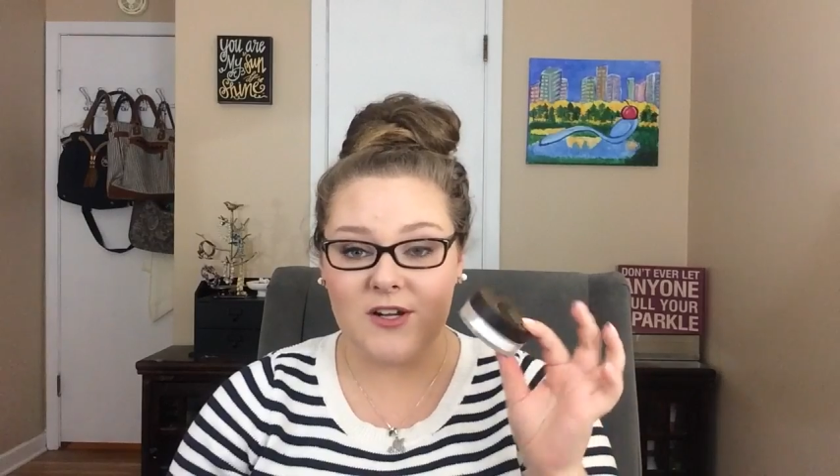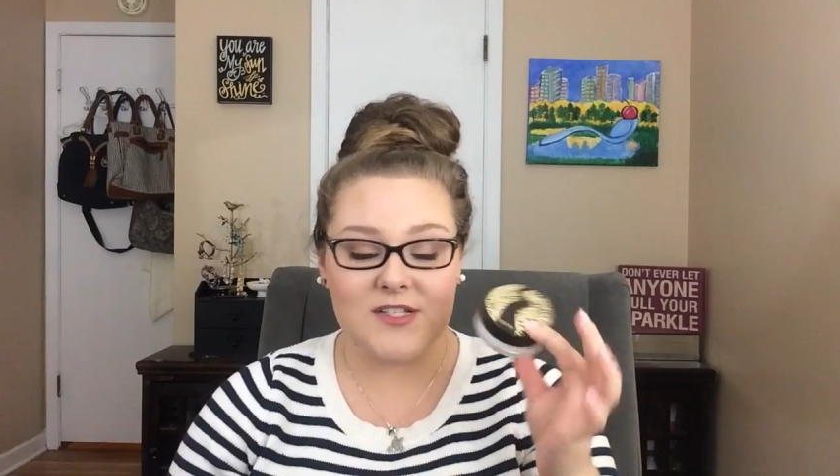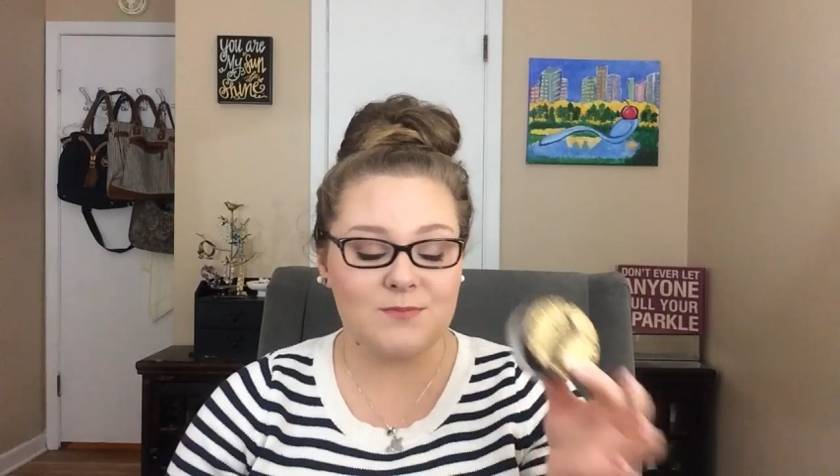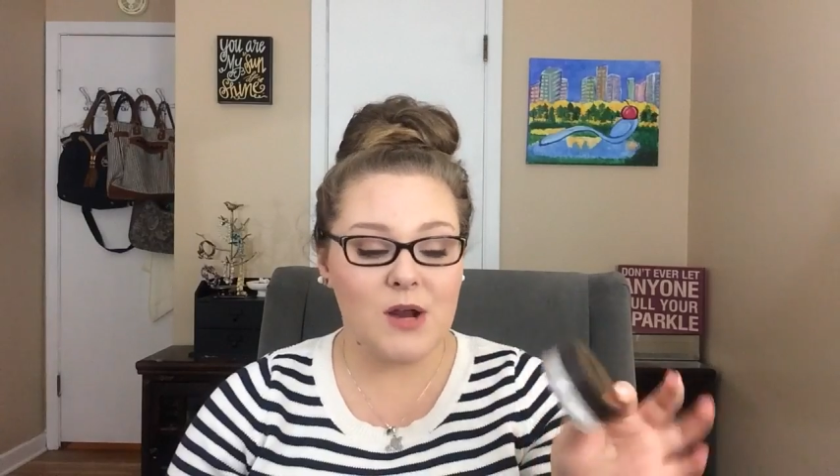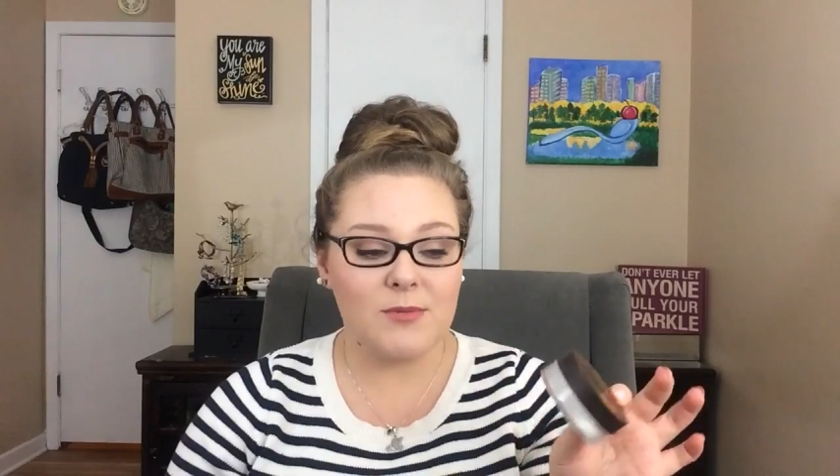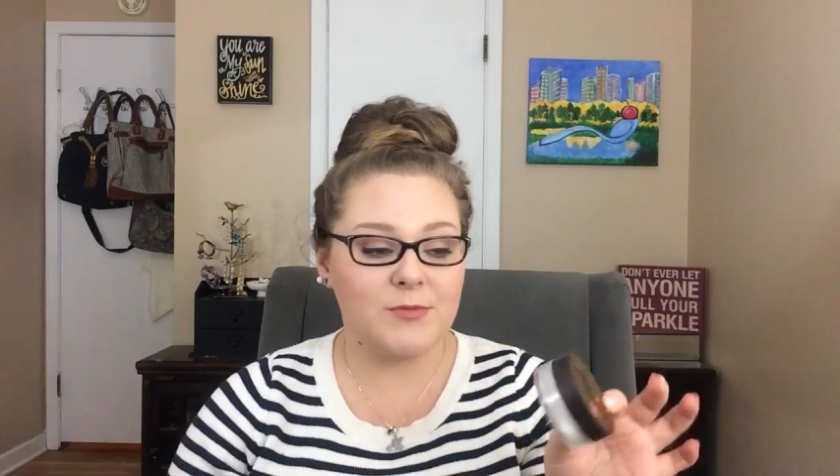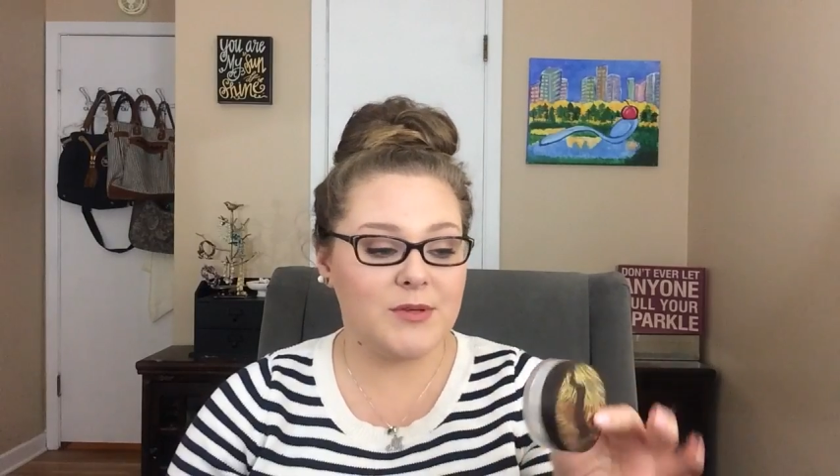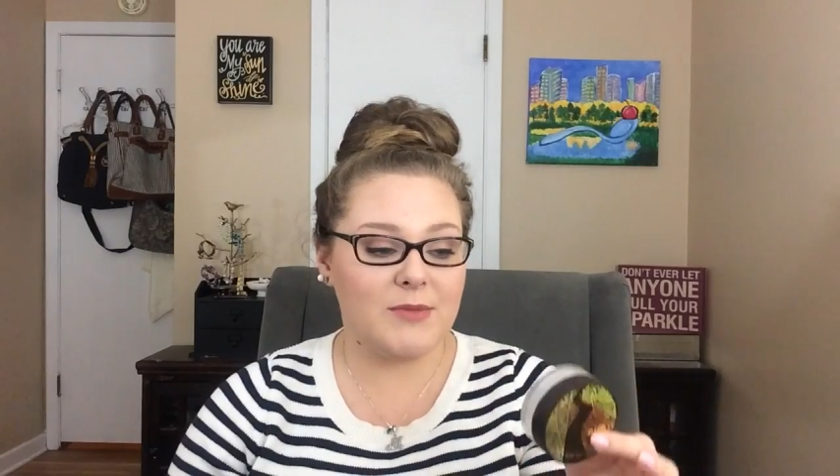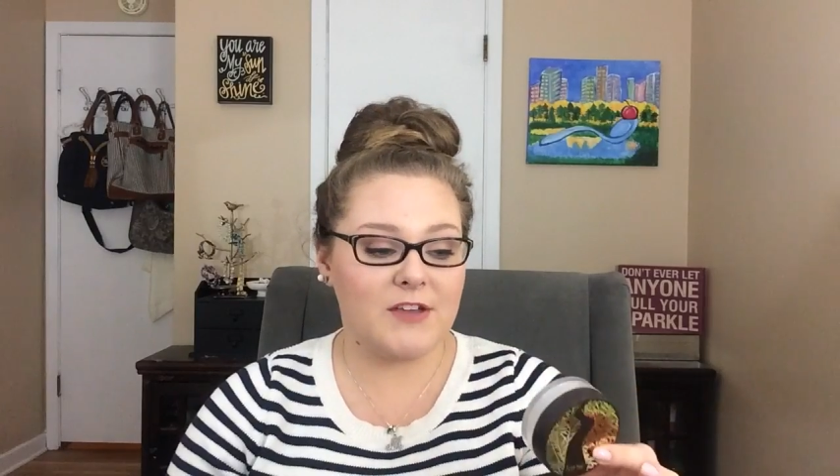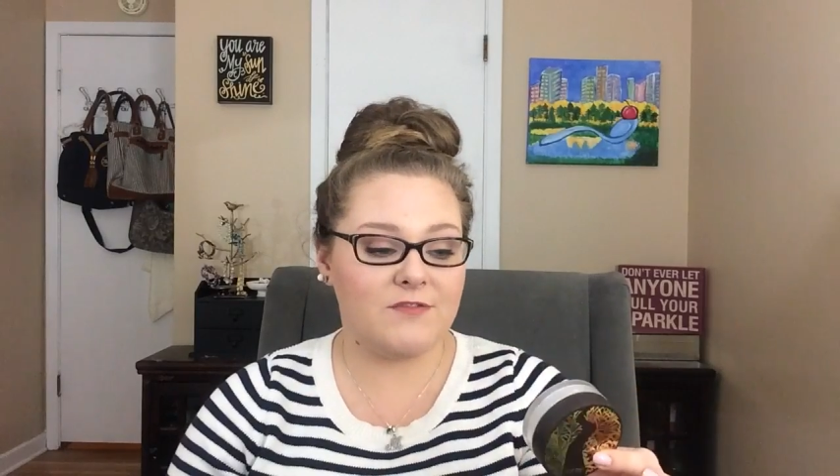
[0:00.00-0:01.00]
It's
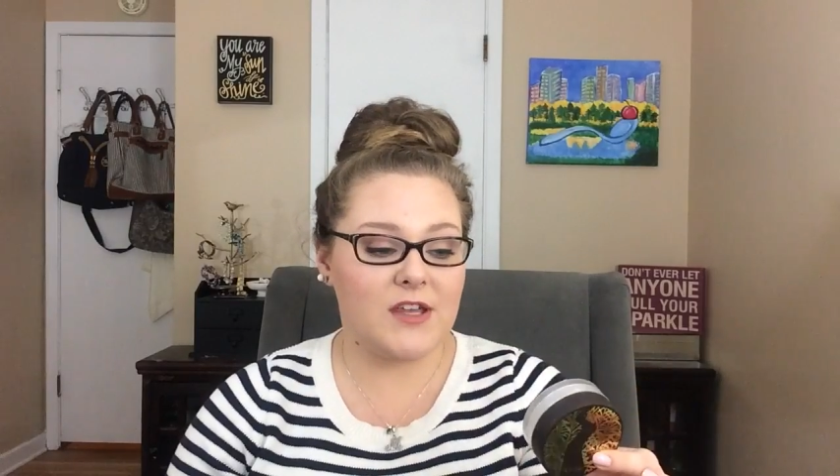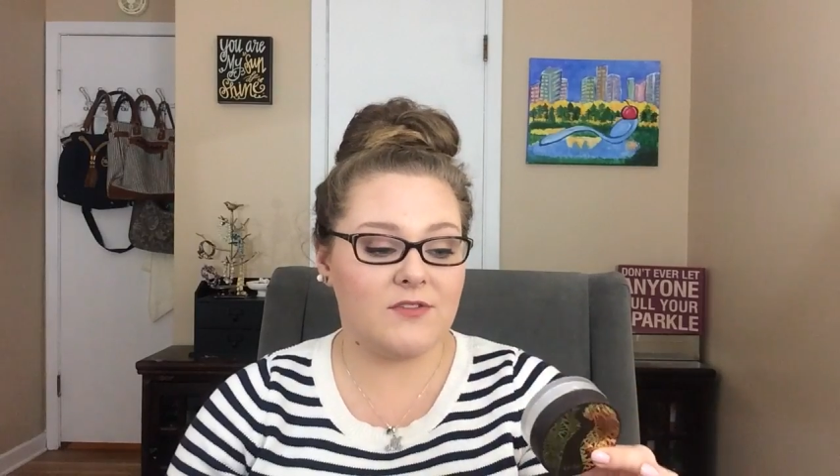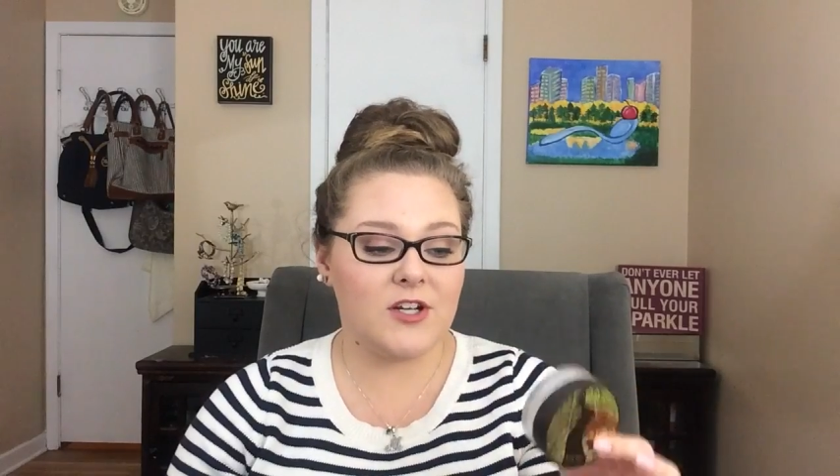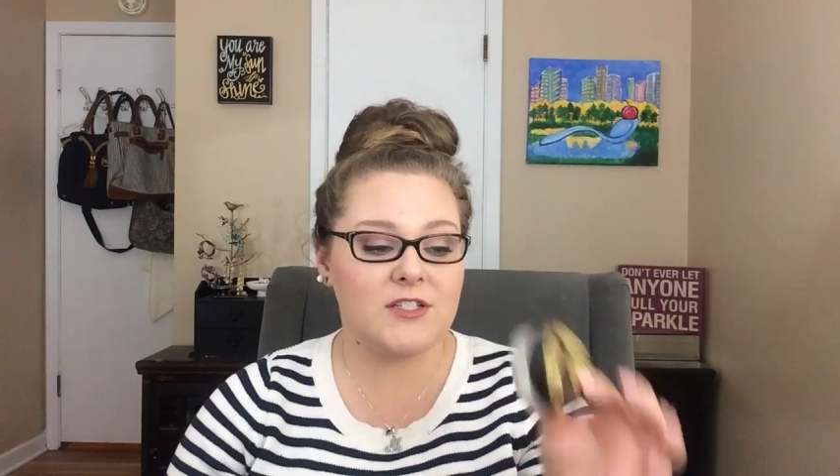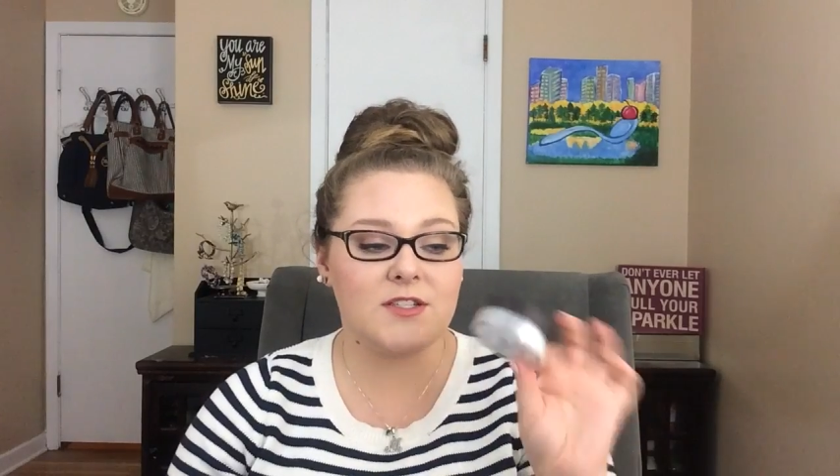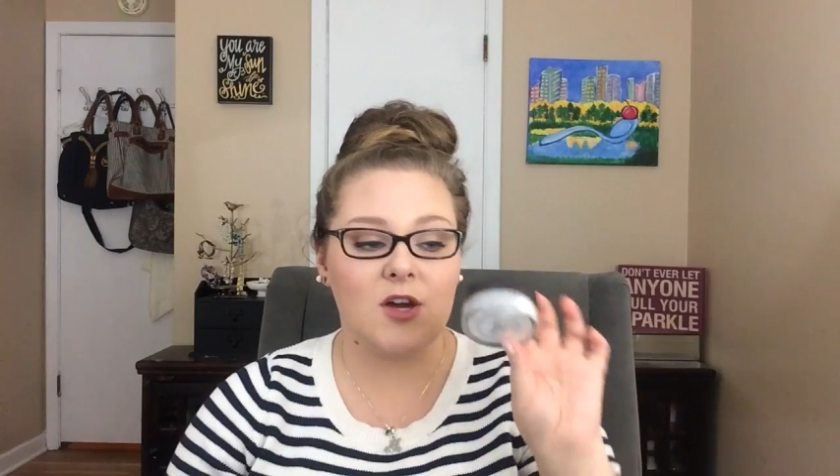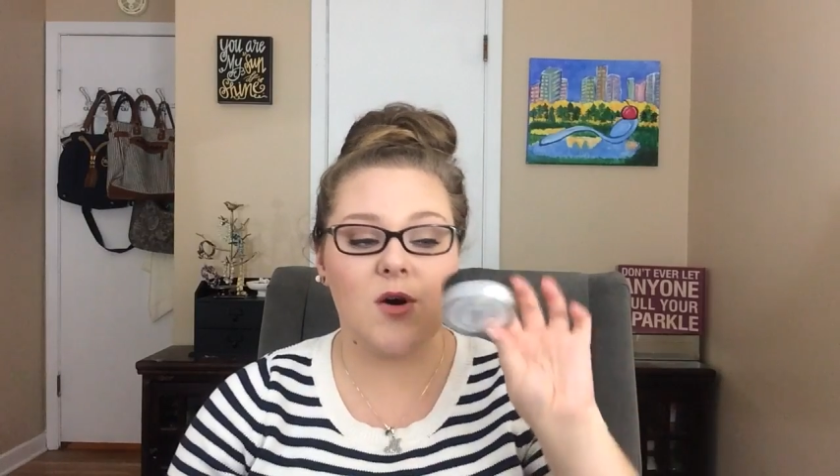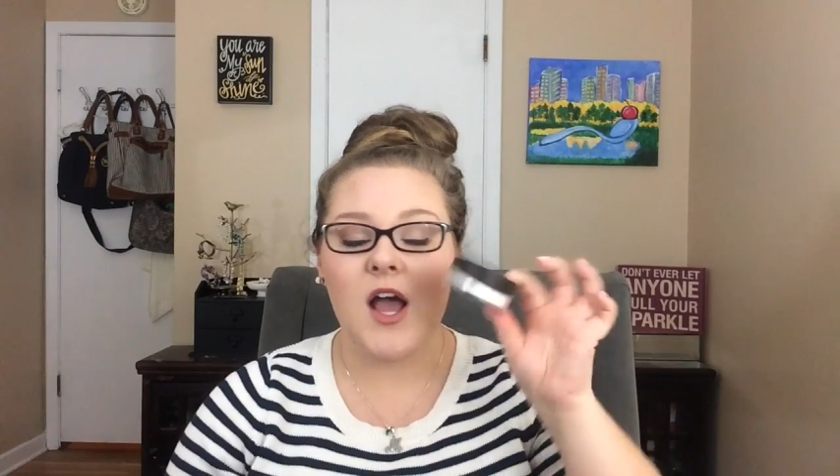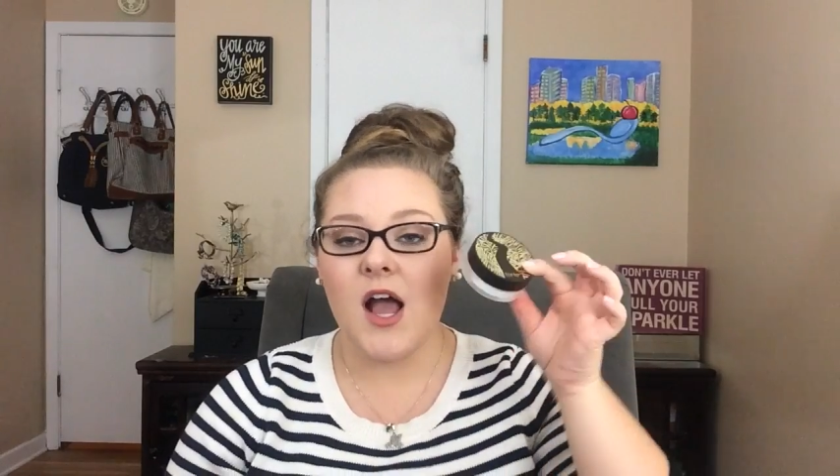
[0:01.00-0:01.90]
probably my favorite. So